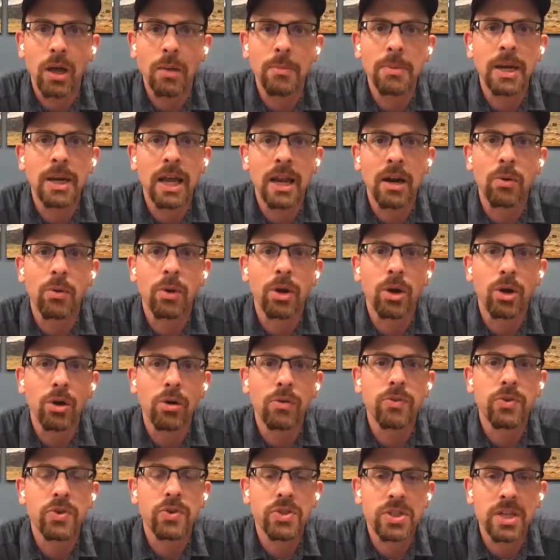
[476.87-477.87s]
I mean, I don't want to
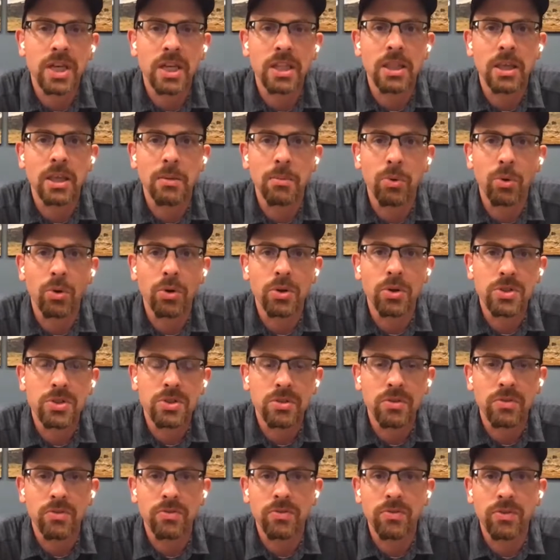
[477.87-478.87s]
overstate the importance
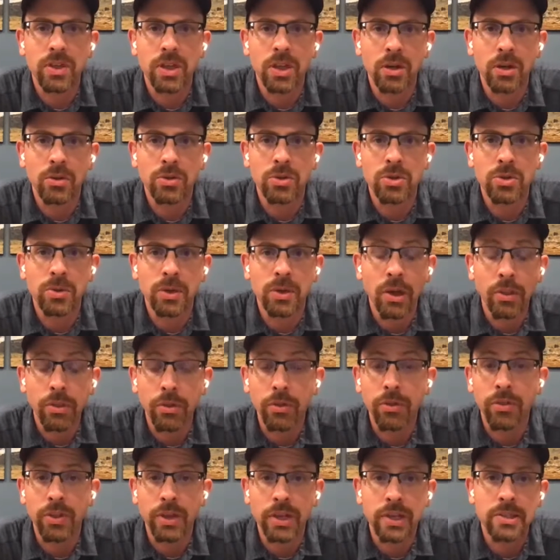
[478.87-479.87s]
of, doing
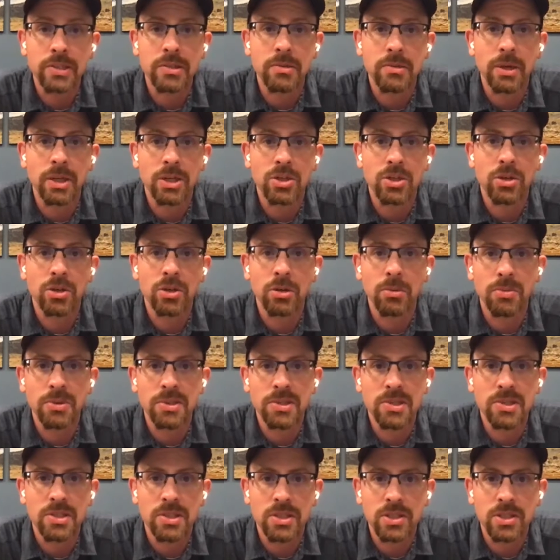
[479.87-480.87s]
other things to make sure your business is